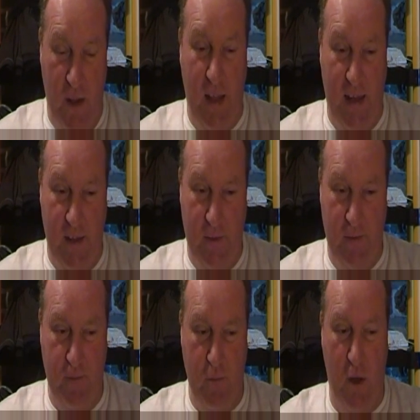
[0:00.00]
to
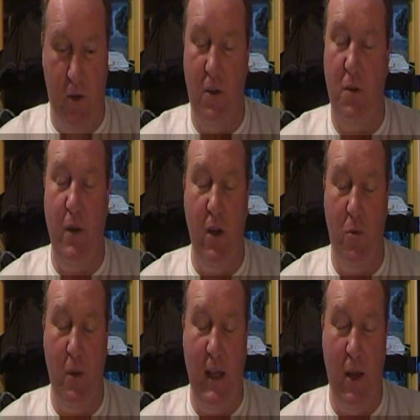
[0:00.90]
land because it had
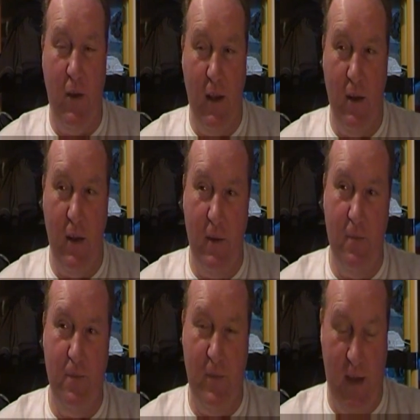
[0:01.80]
been coming down regularly,